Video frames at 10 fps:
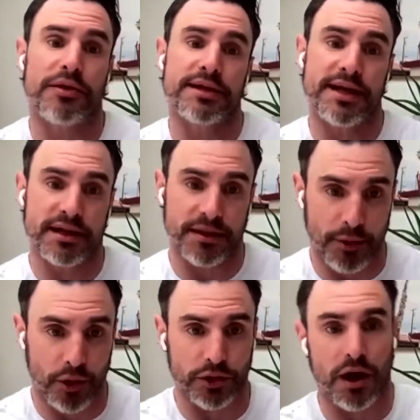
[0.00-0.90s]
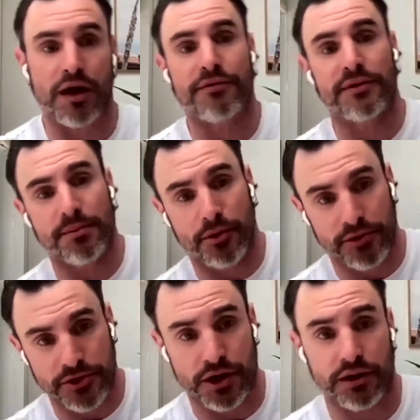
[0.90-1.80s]
or they take the bowl off and they
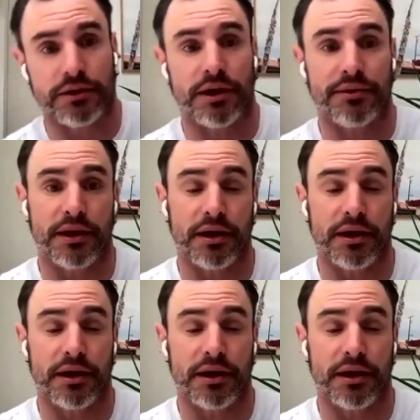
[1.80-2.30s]
pour the chocolate on